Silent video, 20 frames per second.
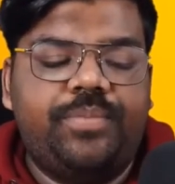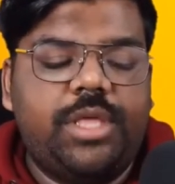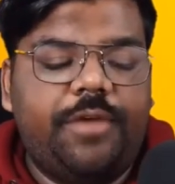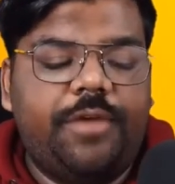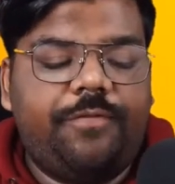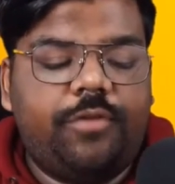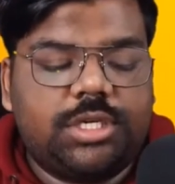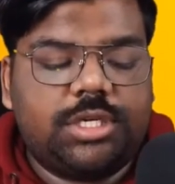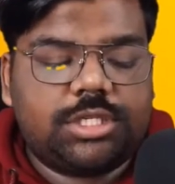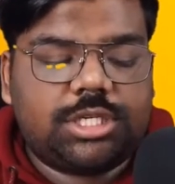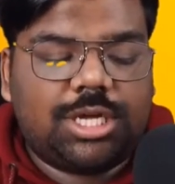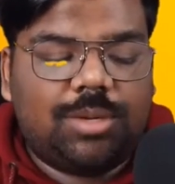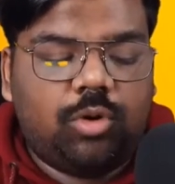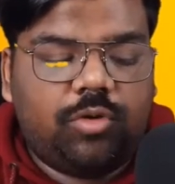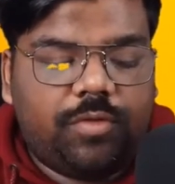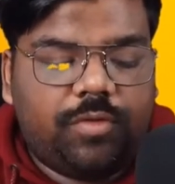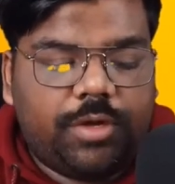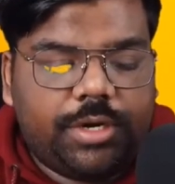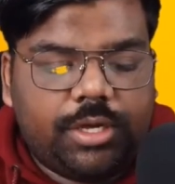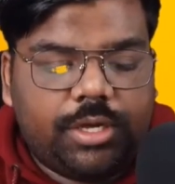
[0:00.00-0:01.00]
If you just come
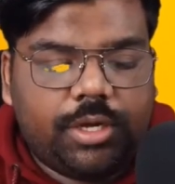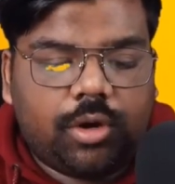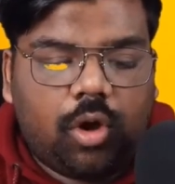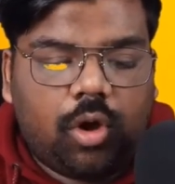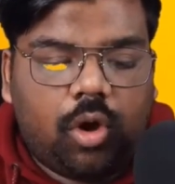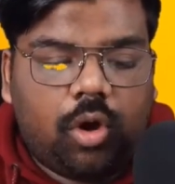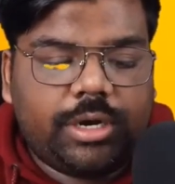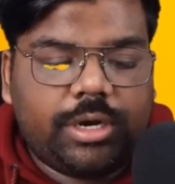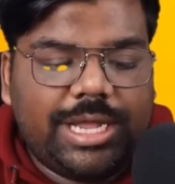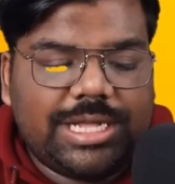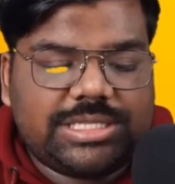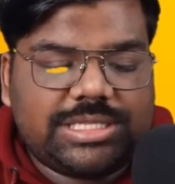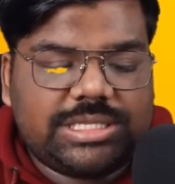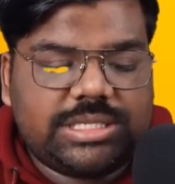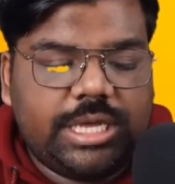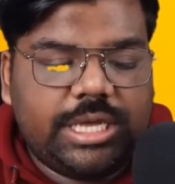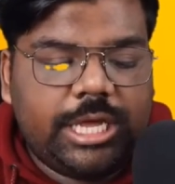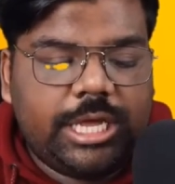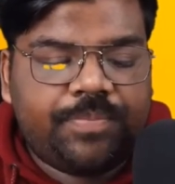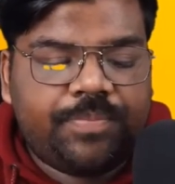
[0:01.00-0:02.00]
over here on, let's
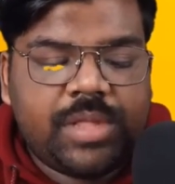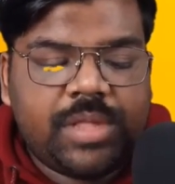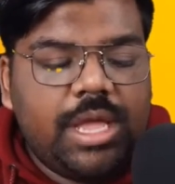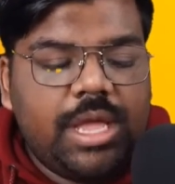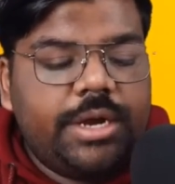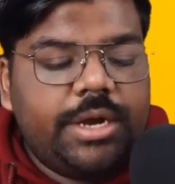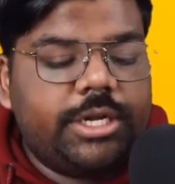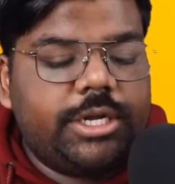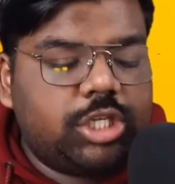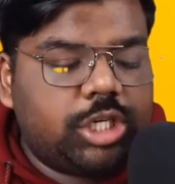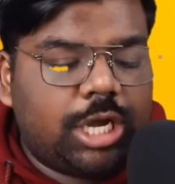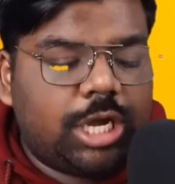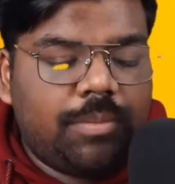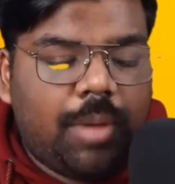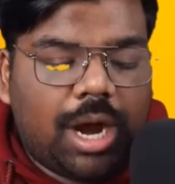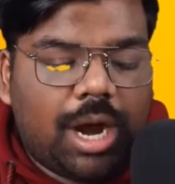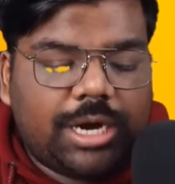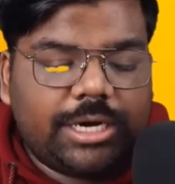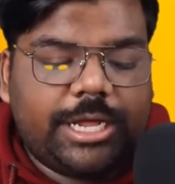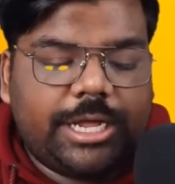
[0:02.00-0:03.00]
say, digital
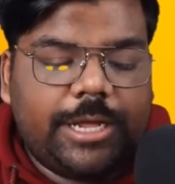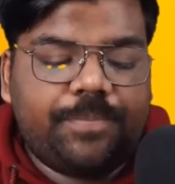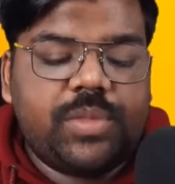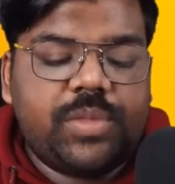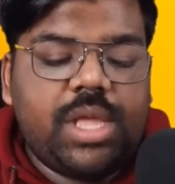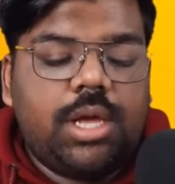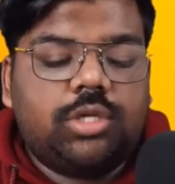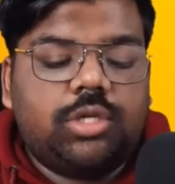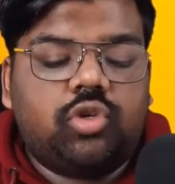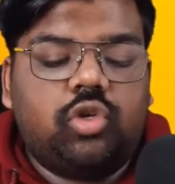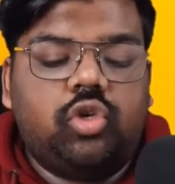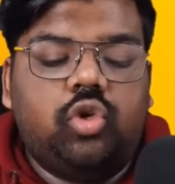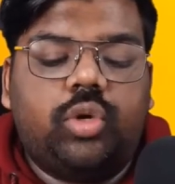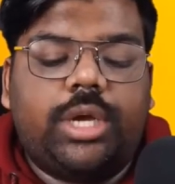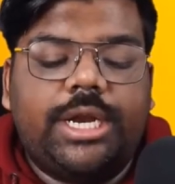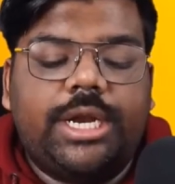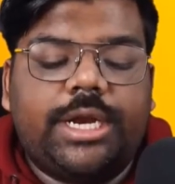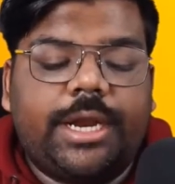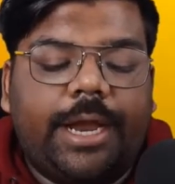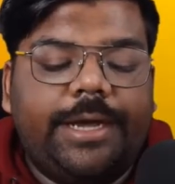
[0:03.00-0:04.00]
marketing, so you
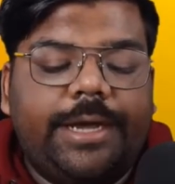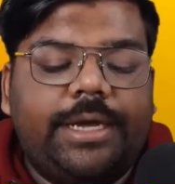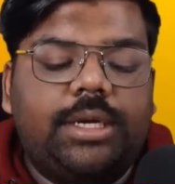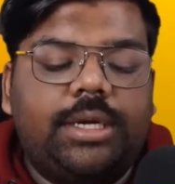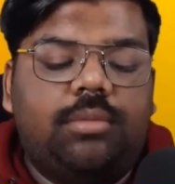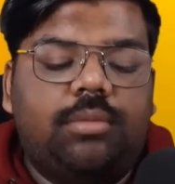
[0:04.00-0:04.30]
can write